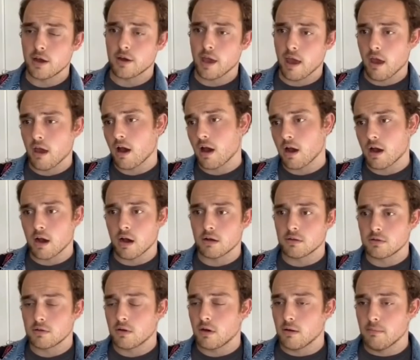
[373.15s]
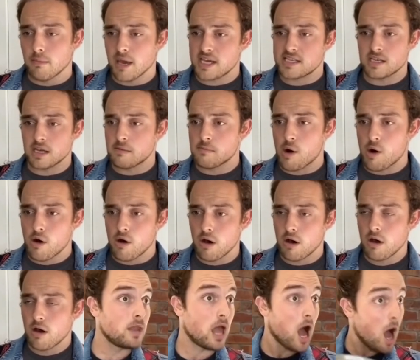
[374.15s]
Uh, a mixing bowl?
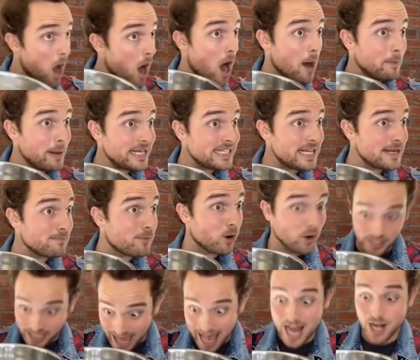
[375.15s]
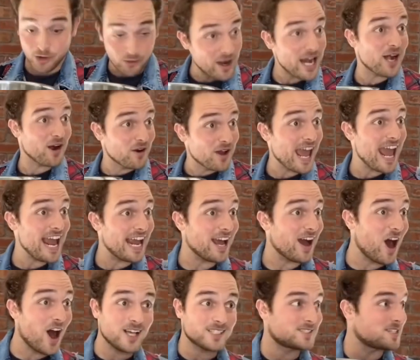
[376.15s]
A mixing bowl, yeah, great, okay,
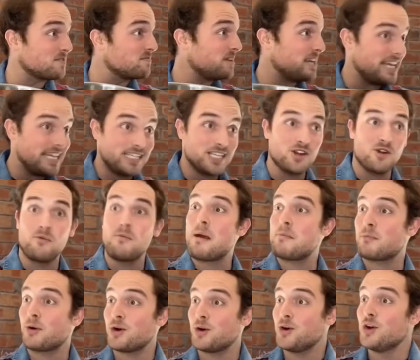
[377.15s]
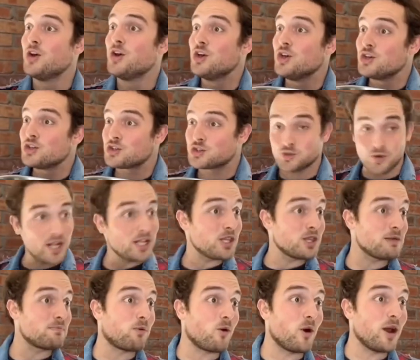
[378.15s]
awesome. Easy to remember, straight to the
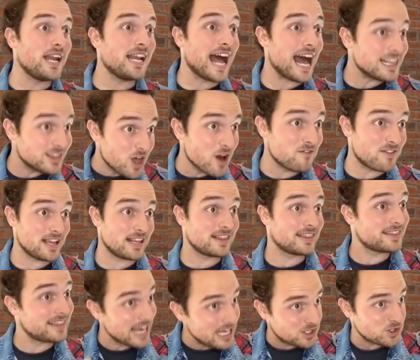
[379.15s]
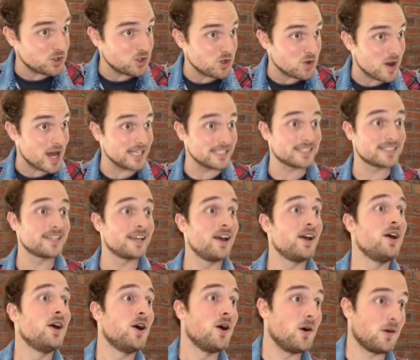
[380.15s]
point. I love it. Thank you, U S.
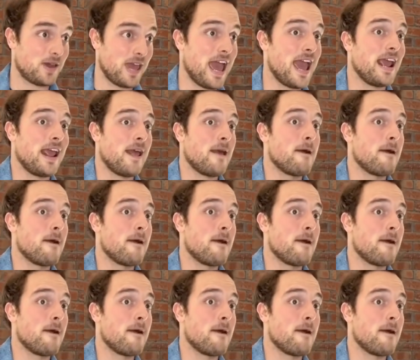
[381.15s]
Okay.